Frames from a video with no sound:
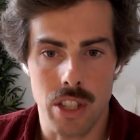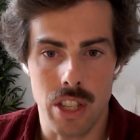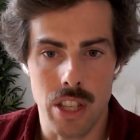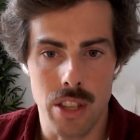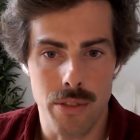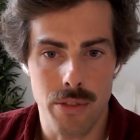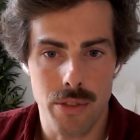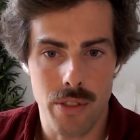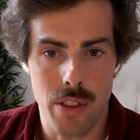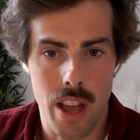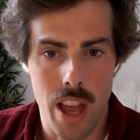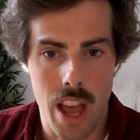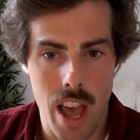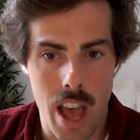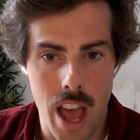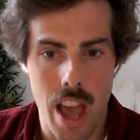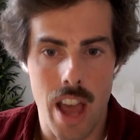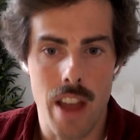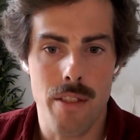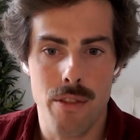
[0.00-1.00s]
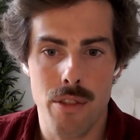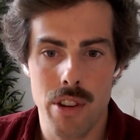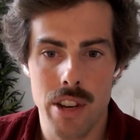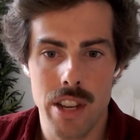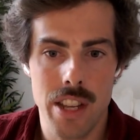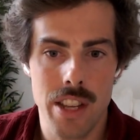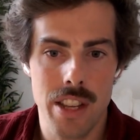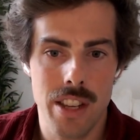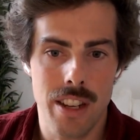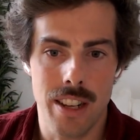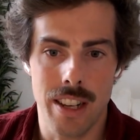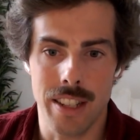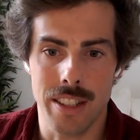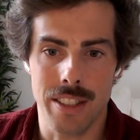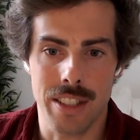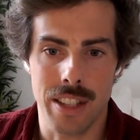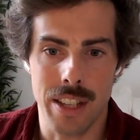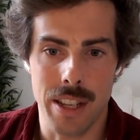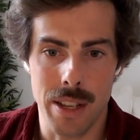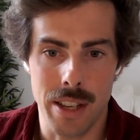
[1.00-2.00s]
If every, let's
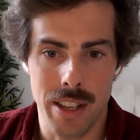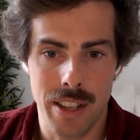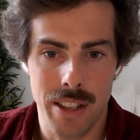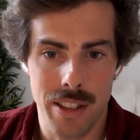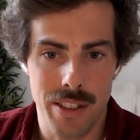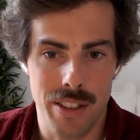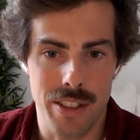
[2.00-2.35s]
say,